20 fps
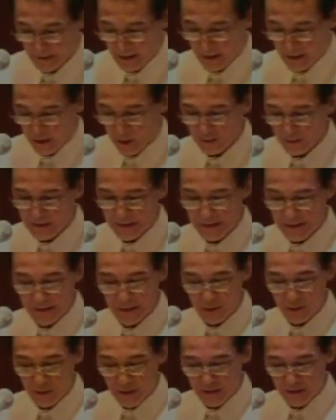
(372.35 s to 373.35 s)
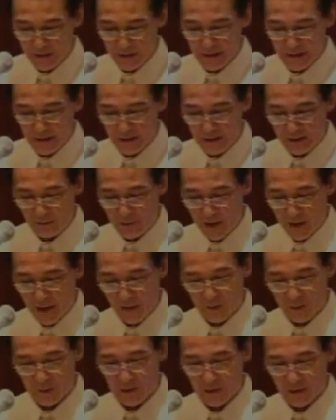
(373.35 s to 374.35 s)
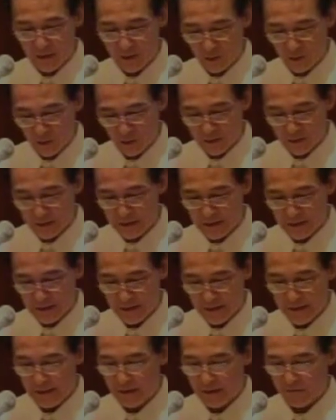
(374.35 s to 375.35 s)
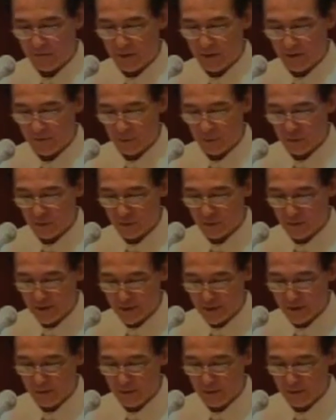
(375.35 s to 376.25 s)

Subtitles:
He obtained his PhD in behavioral ecology and evolutionary